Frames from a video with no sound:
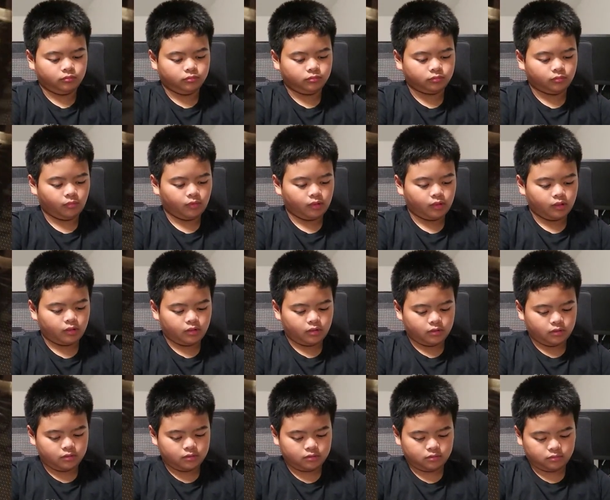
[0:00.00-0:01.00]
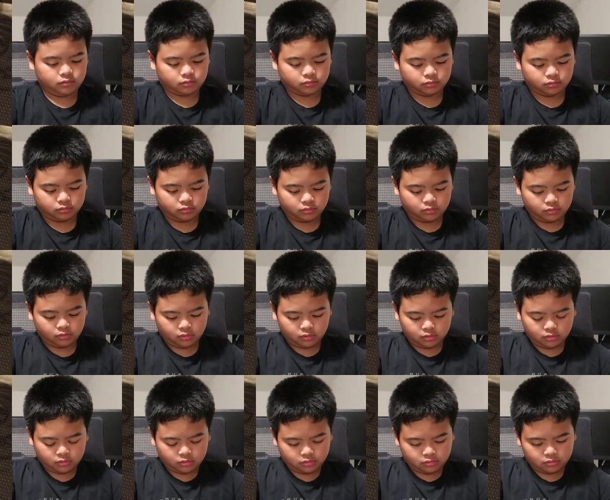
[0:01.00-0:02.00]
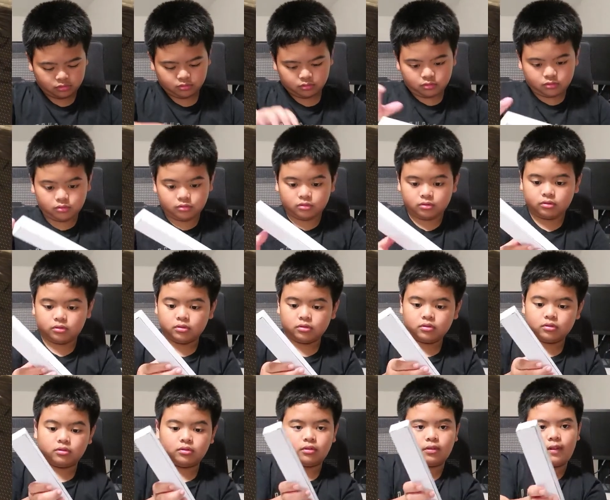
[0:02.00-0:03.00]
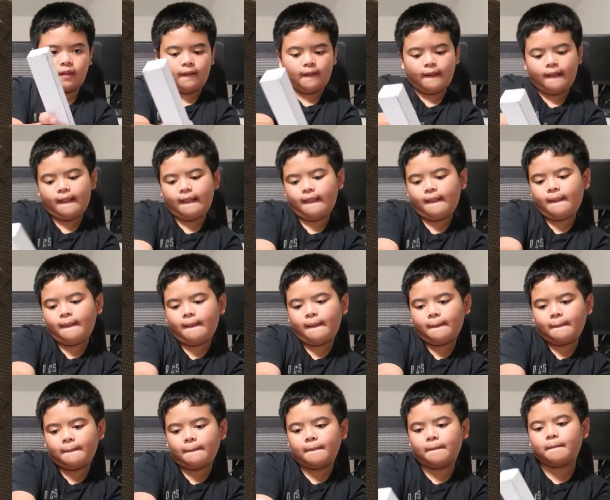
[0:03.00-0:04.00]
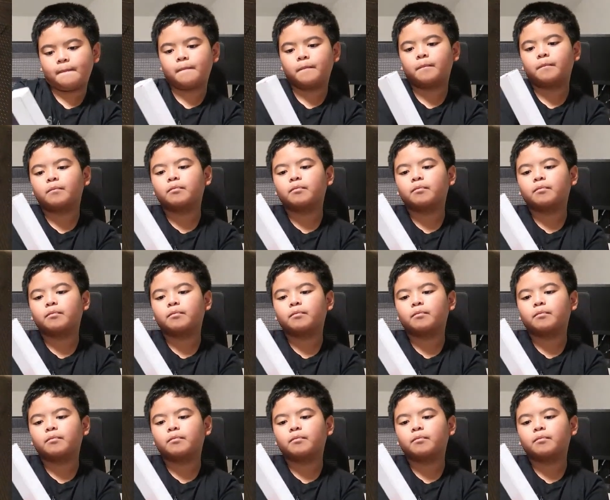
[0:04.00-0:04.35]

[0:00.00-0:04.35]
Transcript: (silence)